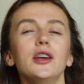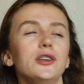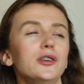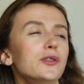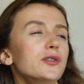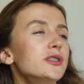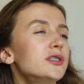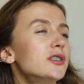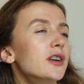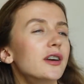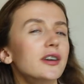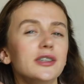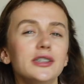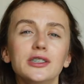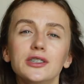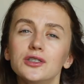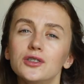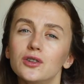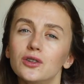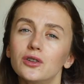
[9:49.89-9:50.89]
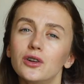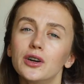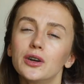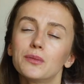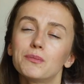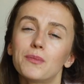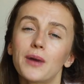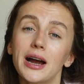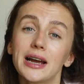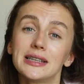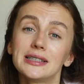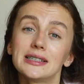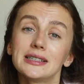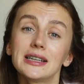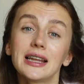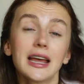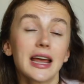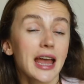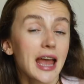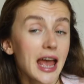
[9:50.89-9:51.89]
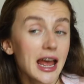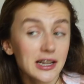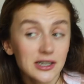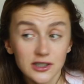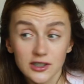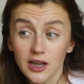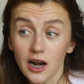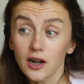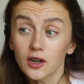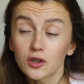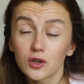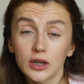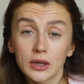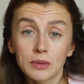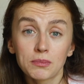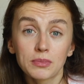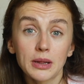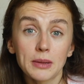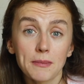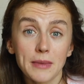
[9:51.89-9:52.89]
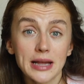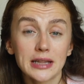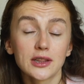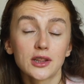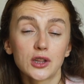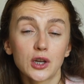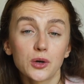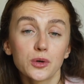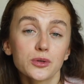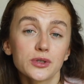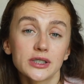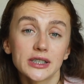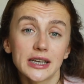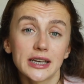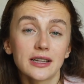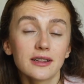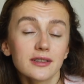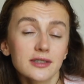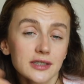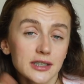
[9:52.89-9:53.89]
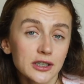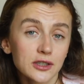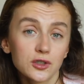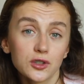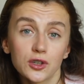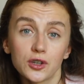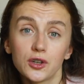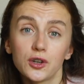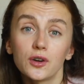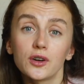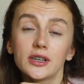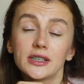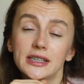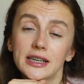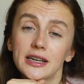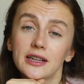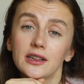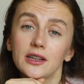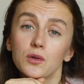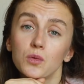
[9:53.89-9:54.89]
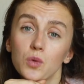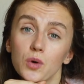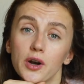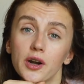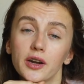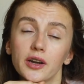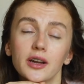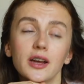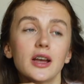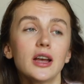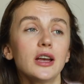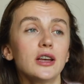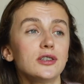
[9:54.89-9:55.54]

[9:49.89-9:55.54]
you're starting to learn Python and start to implement those skills into your daily work.